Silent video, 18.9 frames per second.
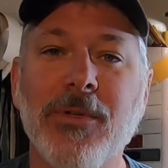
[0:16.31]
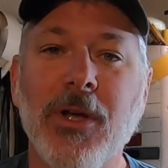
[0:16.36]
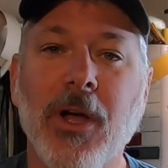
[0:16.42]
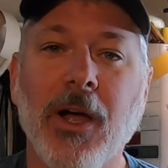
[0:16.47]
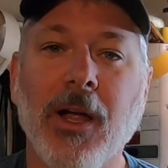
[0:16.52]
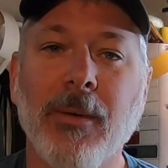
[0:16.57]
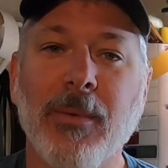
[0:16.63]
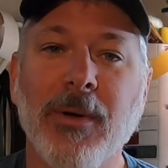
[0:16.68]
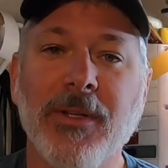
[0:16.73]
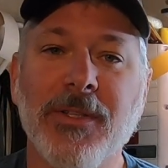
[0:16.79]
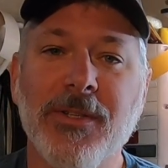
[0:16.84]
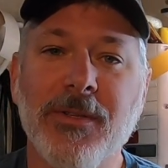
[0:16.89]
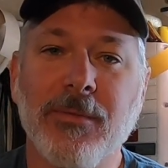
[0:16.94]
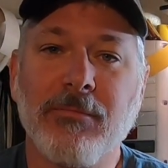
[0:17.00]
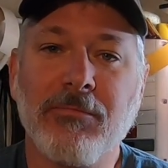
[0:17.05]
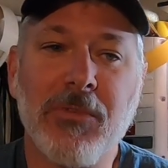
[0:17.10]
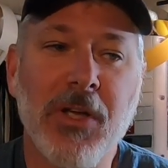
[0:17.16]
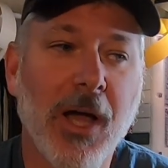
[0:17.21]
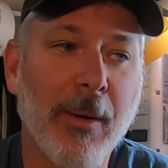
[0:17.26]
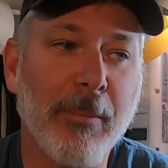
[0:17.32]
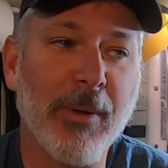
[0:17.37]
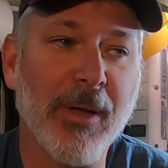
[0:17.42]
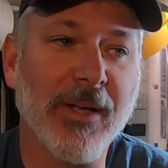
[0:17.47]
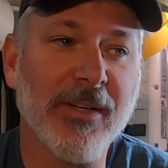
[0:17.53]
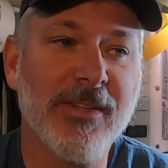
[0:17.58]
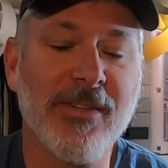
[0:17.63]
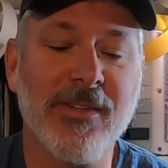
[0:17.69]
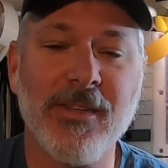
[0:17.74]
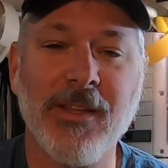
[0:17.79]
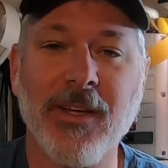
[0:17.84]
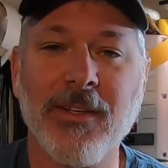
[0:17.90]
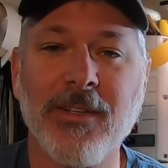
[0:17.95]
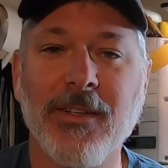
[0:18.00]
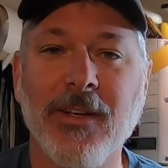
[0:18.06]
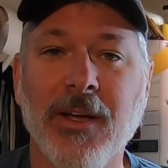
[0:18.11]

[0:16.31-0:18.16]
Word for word: talk about some topics that